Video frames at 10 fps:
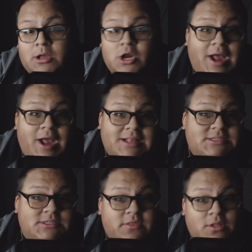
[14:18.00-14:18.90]

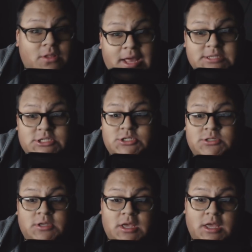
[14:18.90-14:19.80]
Congrats
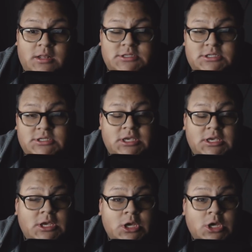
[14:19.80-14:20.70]
nonetheless. And let's
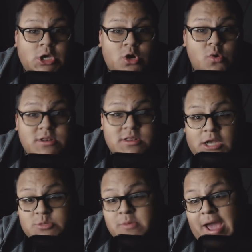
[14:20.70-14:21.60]
see who
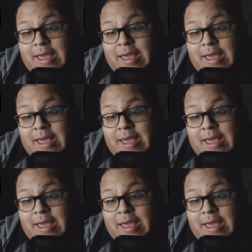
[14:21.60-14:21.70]
inducts him.